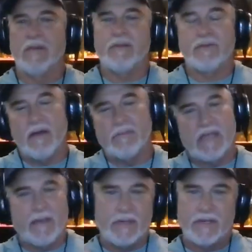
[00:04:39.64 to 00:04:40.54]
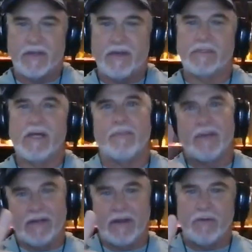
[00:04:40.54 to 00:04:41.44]
a thumbs up and a thumbs up
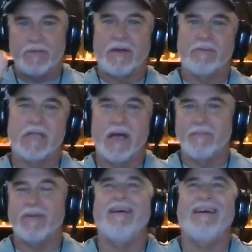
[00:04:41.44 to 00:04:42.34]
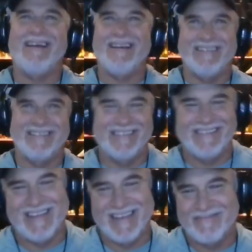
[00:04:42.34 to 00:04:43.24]
and another thumbs up.
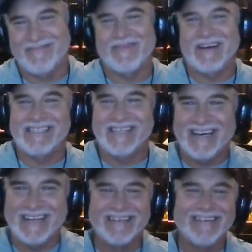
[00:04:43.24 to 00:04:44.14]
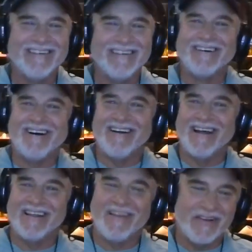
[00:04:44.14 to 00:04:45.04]
It's like, praise God. All
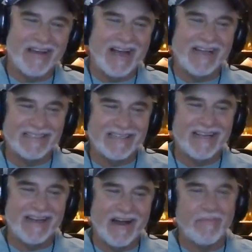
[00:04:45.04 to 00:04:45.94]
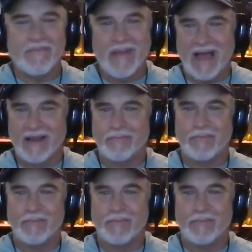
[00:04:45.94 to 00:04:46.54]
right, love you guys, and I'll be back